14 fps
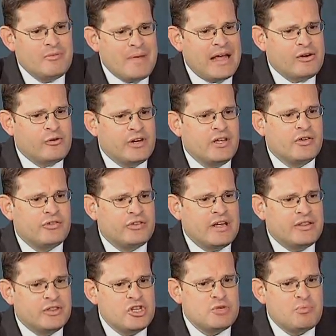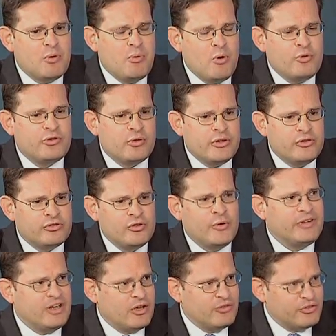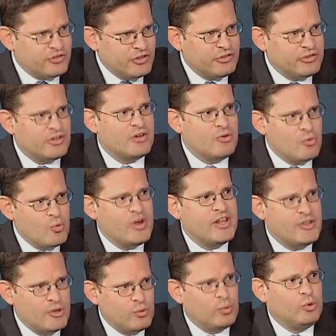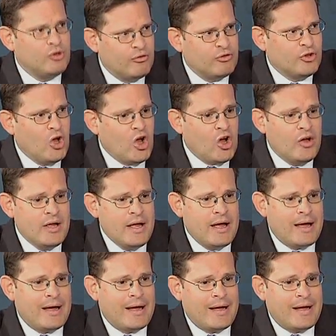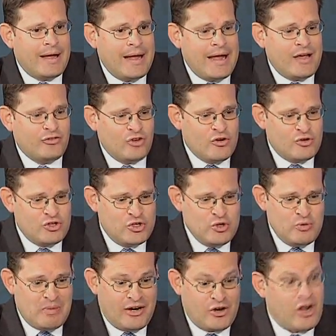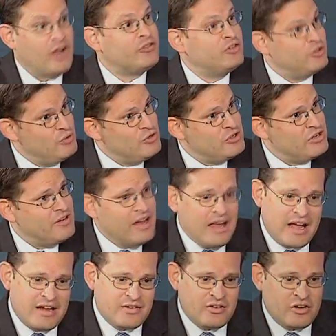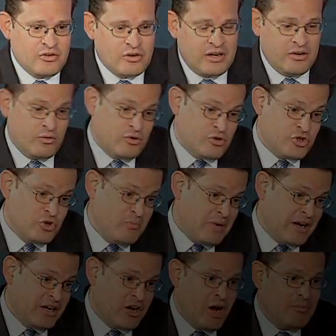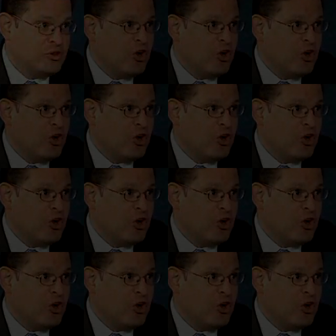of the matter is that this proposal is totally consistent with the rule of law as understood by our Constitution and as understood by common